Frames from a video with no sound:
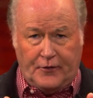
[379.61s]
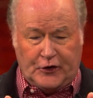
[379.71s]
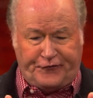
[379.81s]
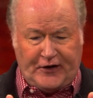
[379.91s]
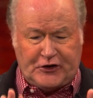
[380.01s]

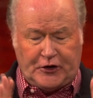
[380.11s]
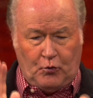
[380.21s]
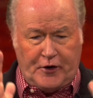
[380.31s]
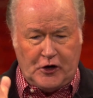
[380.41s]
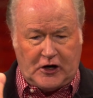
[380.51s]
There's
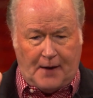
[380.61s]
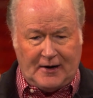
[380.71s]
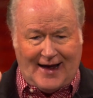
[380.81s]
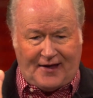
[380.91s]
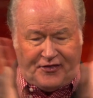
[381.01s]
friction when you're
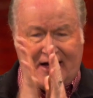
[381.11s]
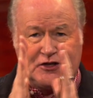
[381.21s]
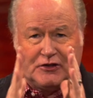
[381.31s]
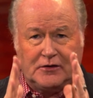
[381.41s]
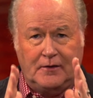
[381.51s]
coming like
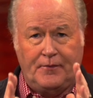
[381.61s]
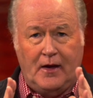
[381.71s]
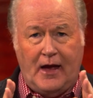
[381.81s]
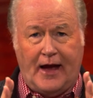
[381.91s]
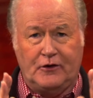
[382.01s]
this
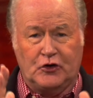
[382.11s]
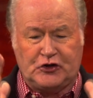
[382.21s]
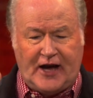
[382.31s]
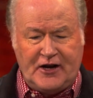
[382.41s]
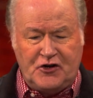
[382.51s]
and you
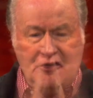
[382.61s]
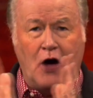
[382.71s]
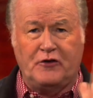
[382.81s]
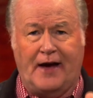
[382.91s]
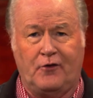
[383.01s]
say,
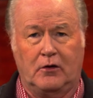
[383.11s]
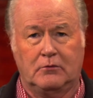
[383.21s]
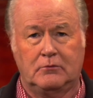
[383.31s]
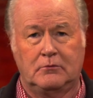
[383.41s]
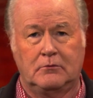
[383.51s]
No, devil,